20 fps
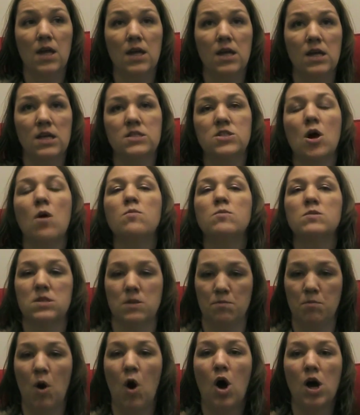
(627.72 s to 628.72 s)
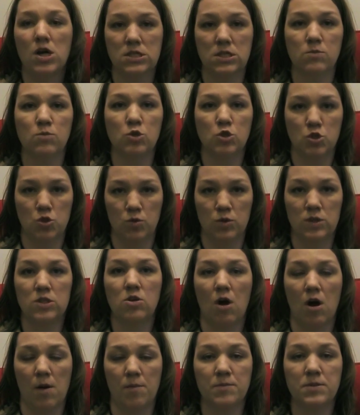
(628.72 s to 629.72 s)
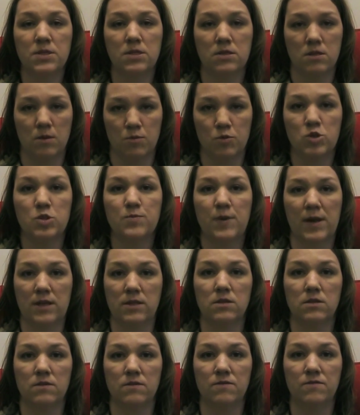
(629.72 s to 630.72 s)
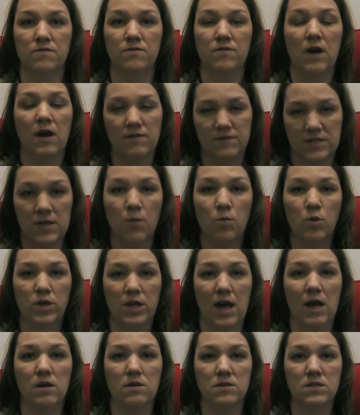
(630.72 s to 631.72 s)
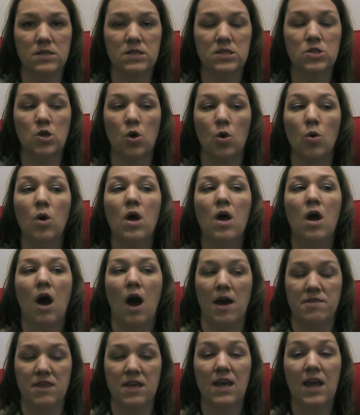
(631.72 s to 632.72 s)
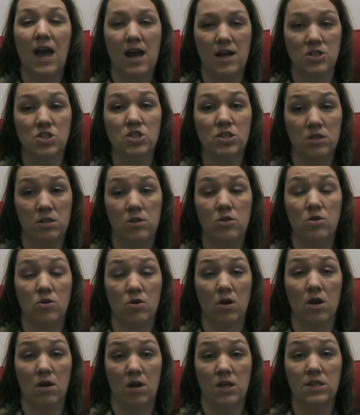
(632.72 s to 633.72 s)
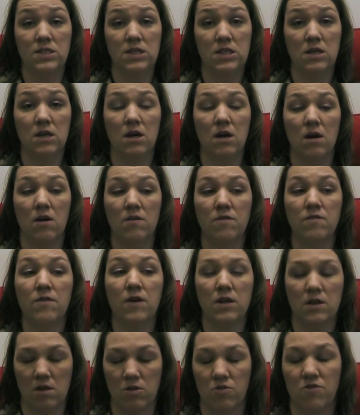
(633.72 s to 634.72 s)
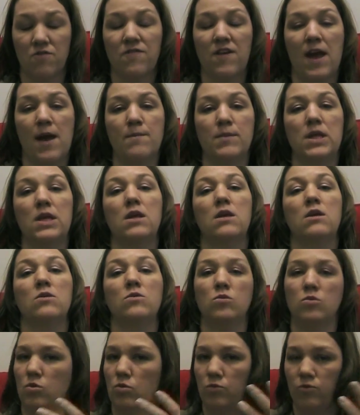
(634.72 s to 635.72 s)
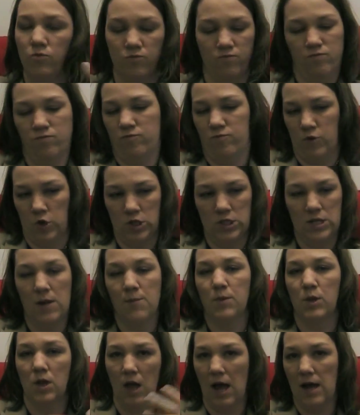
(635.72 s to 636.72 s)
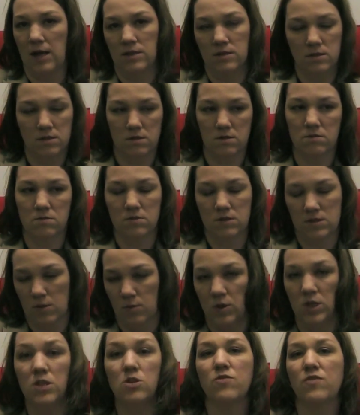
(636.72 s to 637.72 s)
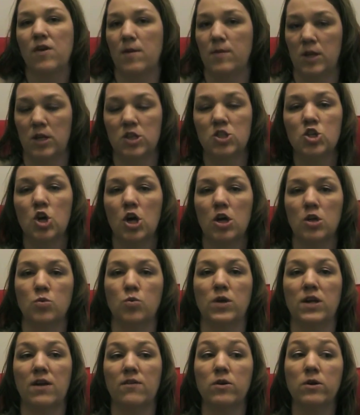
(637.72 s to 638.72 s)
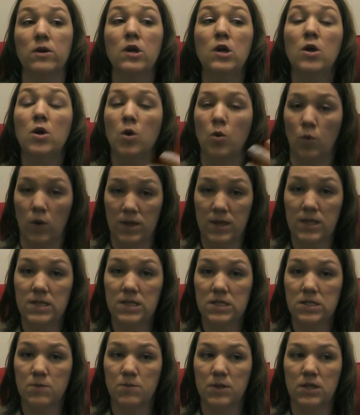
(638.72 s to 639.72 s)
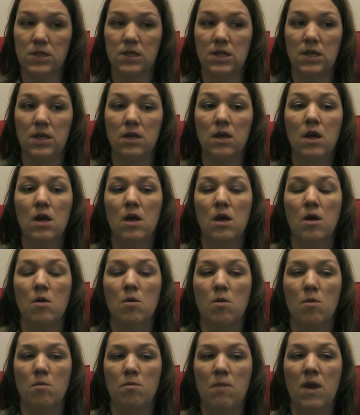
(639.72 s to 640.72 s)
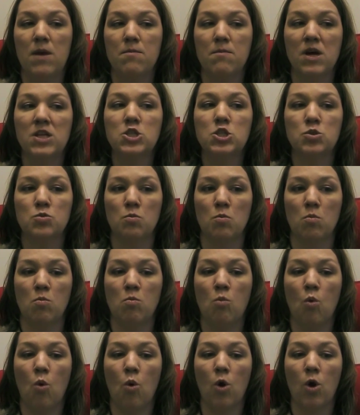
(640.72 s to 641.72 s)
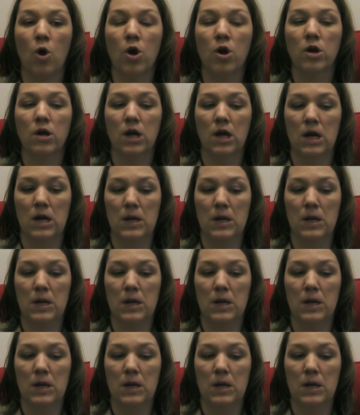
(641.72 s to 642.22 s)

it's almost impossible to adopt the perspective of someone else. So I think actually your idea of another family who, for example, has someone in their family, a child, whatever, with a disability may much more